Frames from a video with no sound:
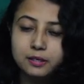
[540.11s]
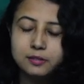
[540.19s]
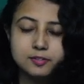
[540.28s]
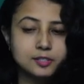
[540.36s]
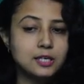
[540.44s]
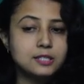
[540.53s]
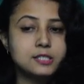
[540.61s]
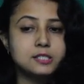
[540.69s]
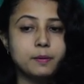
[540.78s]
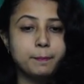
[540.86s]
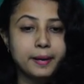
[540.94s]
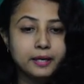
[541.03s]
results in the
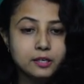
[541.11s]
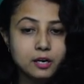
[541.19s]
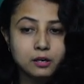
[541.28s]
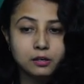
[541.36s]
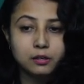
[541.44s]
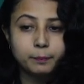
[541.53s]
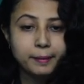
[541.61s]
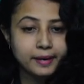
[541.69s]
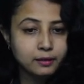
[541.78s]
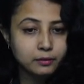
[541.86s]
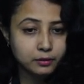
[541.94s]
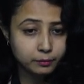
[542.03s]
uh,
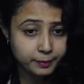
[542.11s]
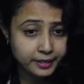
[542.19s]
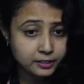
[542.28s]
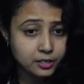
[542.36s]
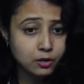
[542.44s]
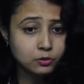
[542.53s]
uh, breakdown